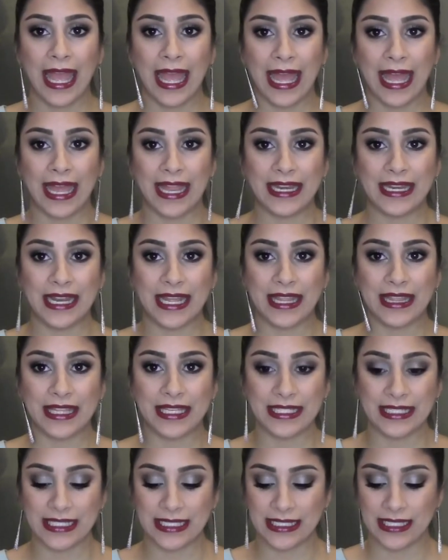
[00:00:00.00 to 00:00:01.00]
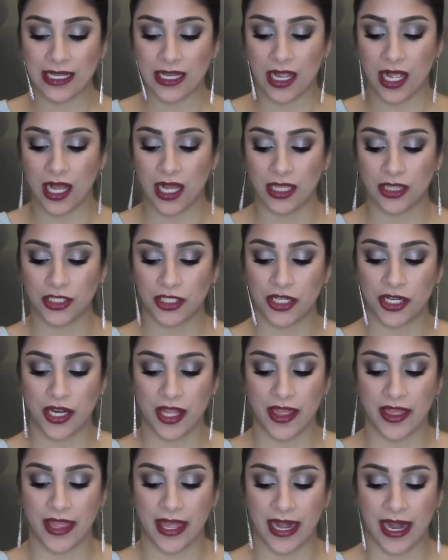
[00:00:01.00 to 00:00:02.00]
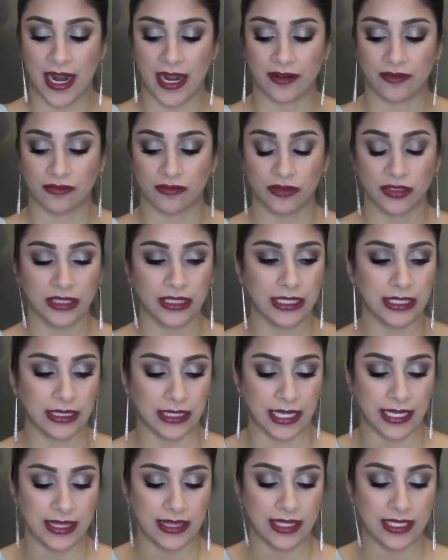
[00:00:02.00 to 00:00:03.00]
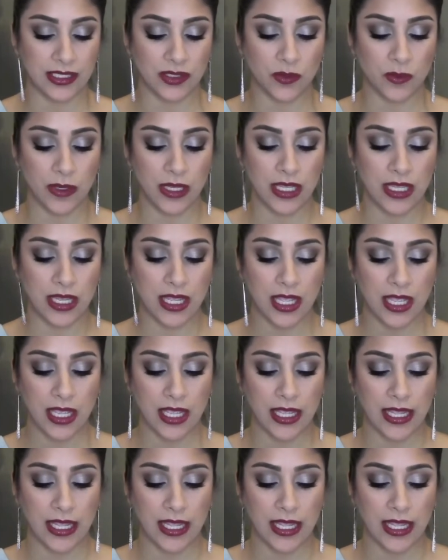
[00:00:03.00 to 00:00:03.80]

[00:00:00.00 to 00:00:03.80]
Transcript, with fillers: And this is the color that I really like this week.